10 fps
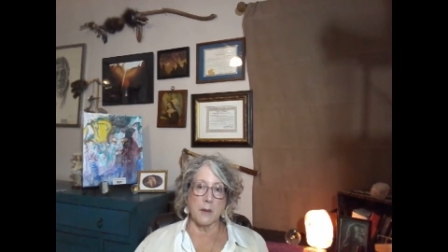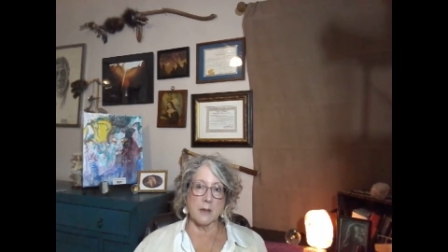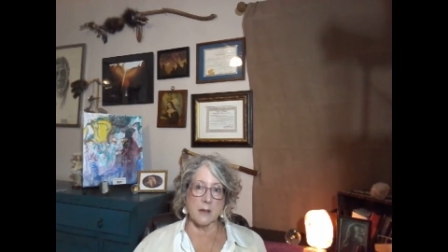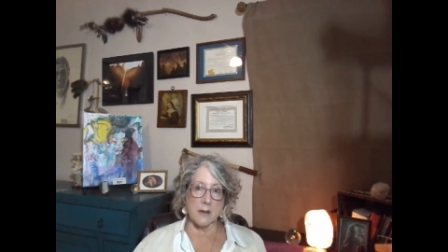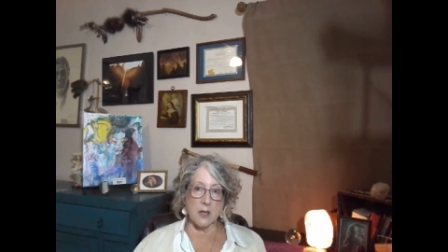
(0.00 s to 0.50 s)

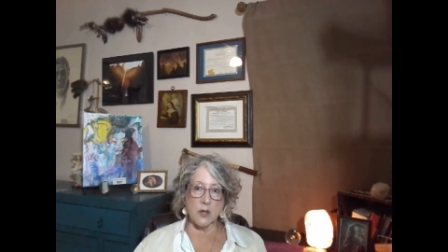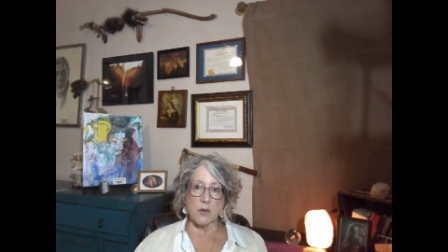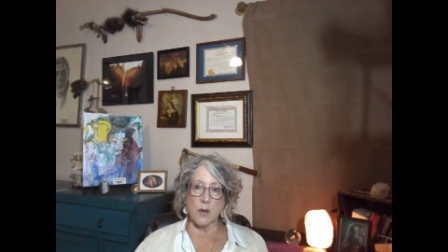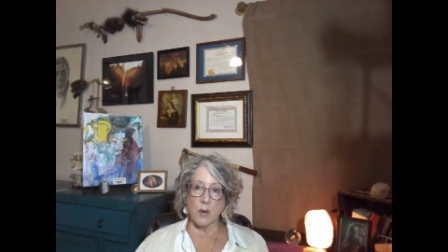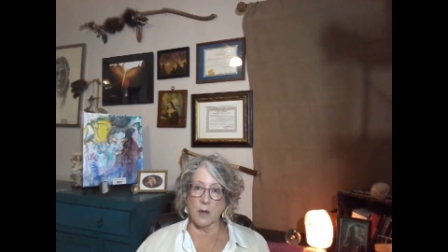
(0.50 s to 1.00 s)
Because the things you
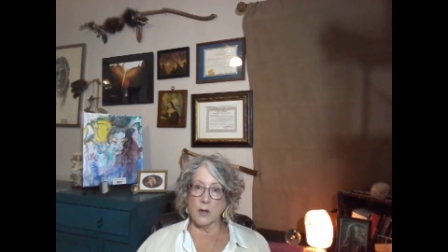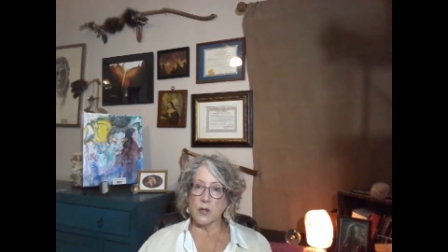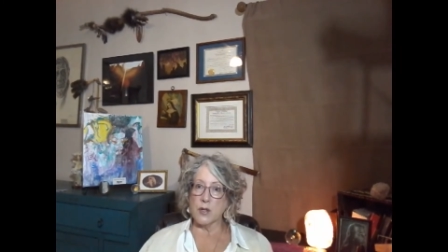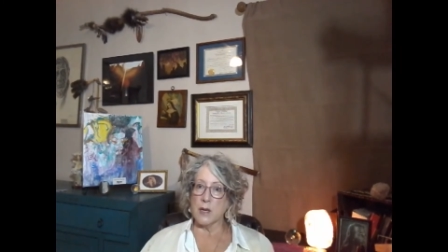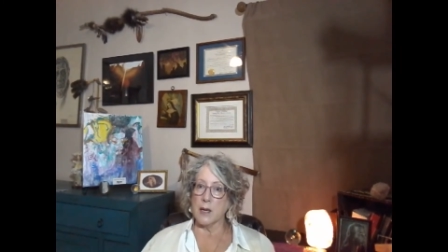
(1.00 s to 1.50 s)
don't
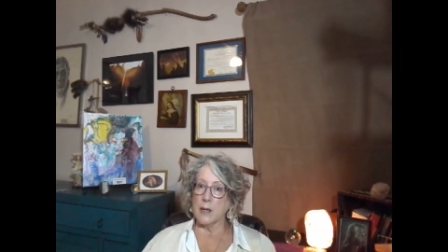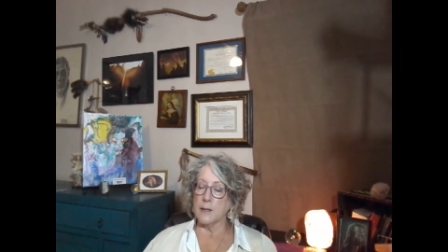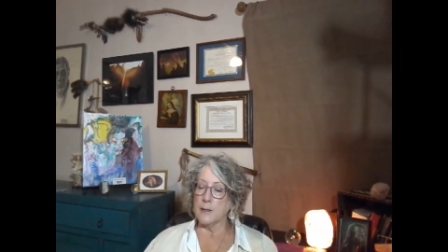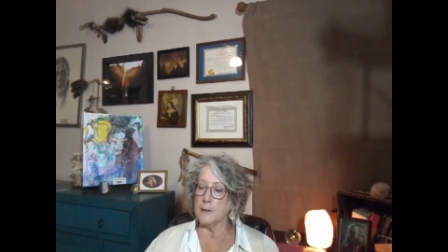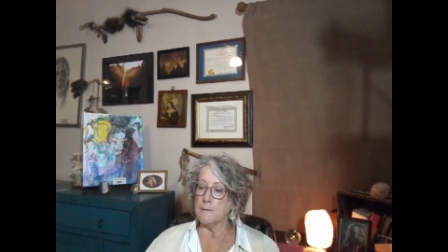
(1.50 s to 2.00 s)

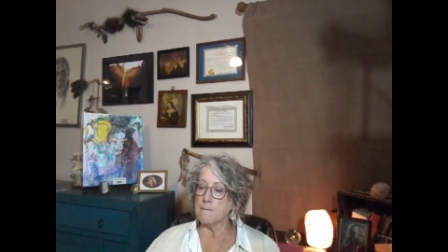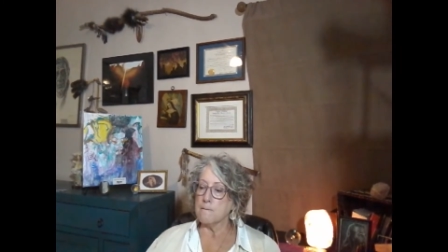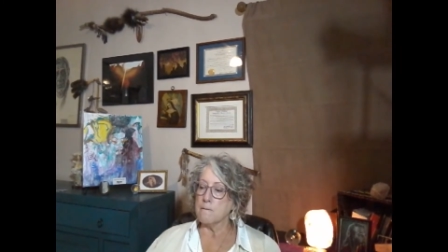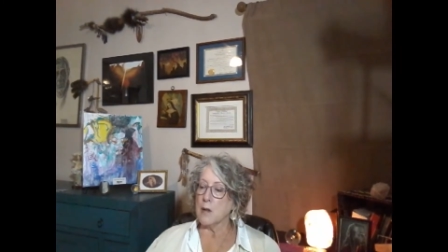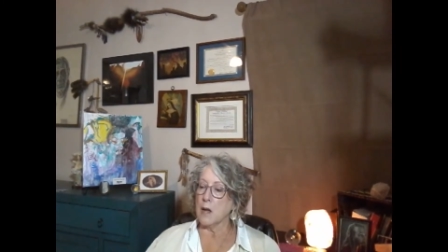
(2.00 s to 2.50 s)
understand
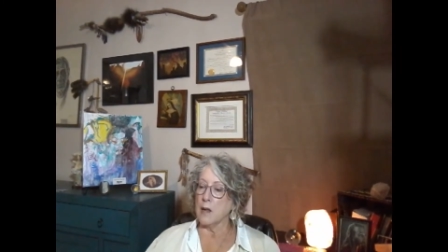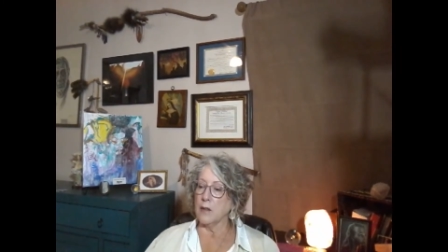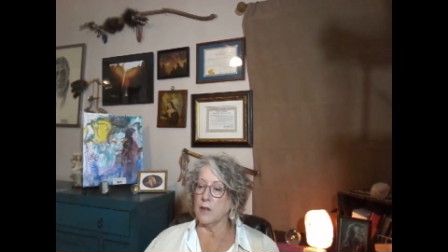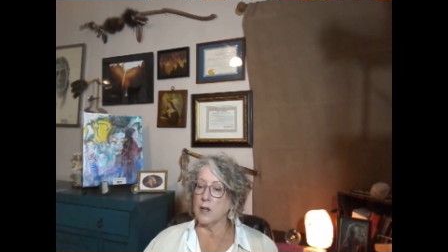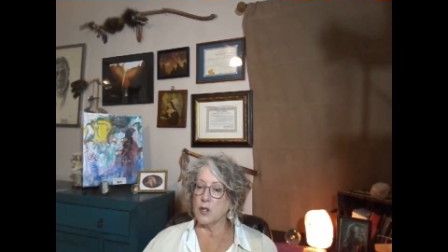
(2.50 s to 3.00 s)
and
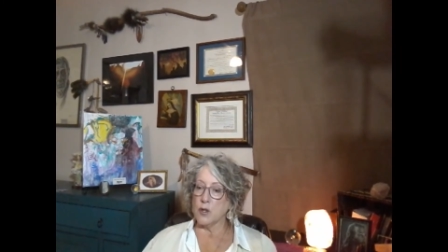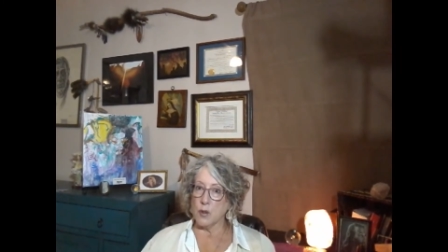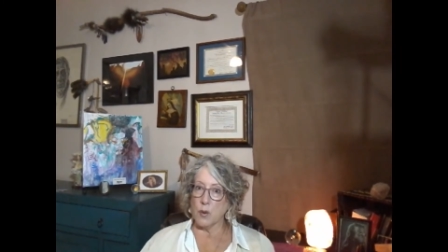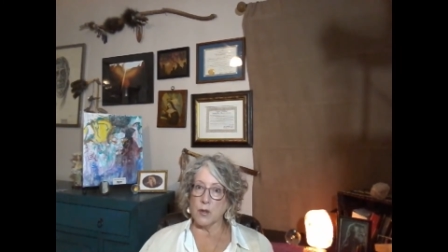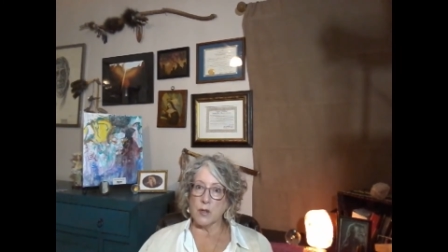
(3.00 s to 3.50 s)
the things you
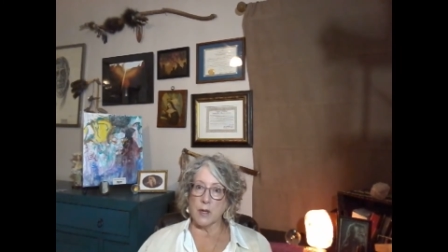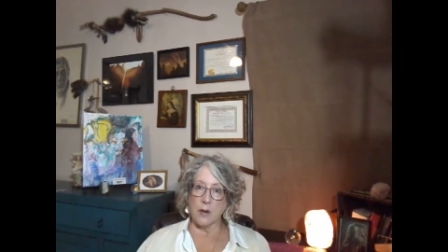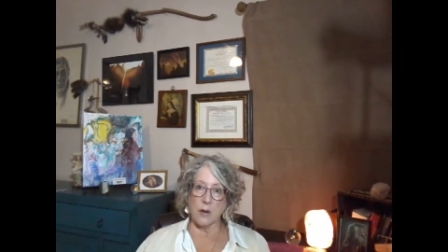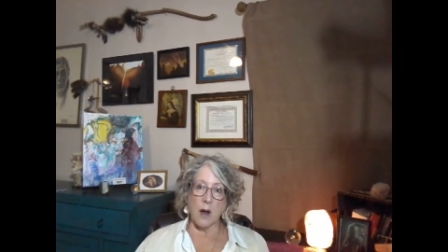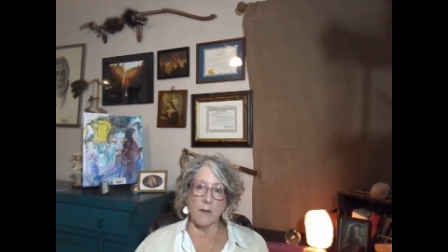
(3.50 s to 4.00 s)
do understand
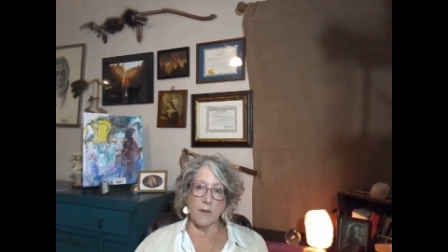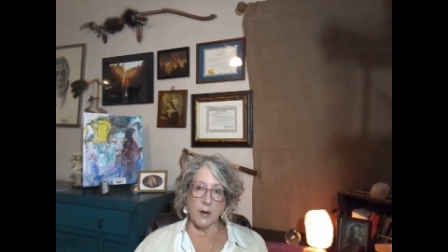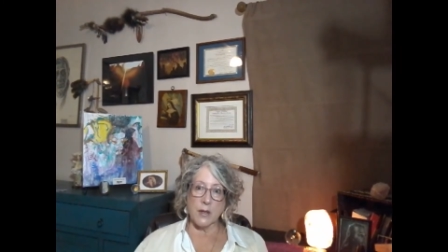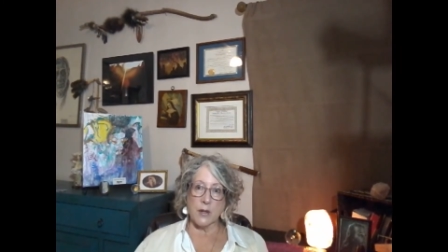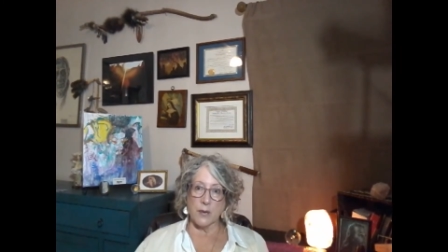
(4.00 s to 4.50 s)
are not
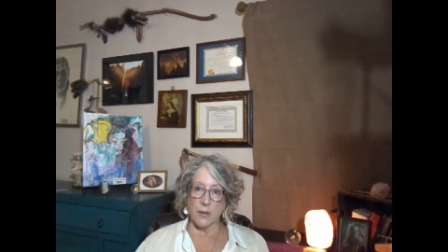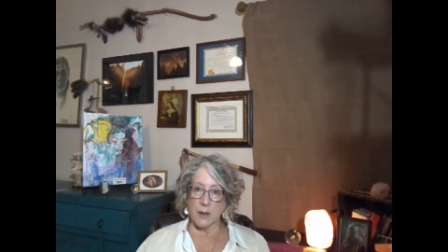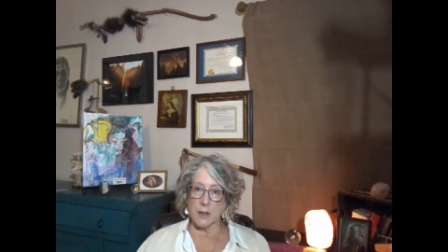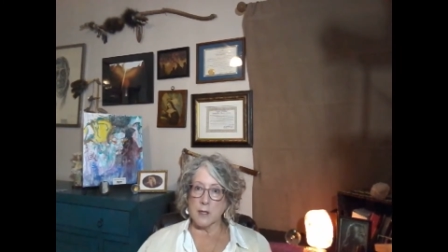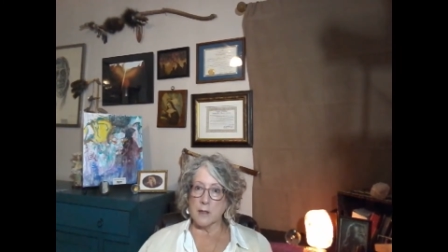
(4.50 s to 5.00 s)
very
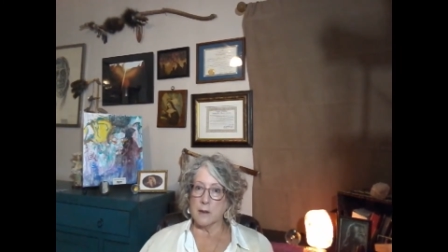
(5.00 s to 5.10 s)
different.